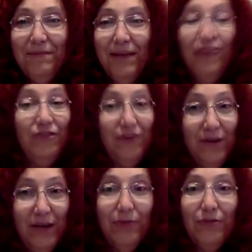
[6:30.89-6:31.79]
As you know,
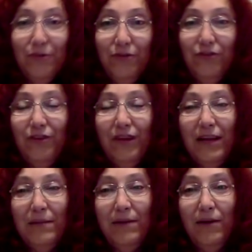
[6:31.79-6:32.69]
he was crucial in
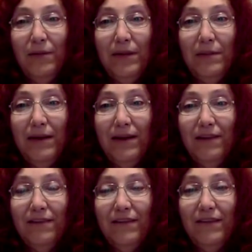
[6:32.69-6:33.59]
the, helping the
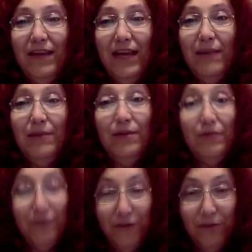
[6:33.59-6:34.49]
balancing of the game in the
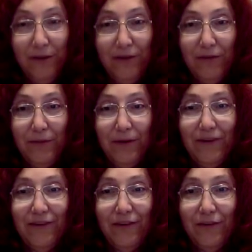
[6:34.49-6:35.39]
first place for
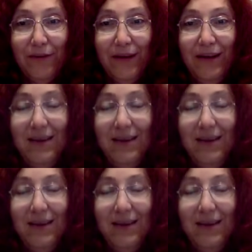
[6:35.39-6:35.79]
Bard's Tale three.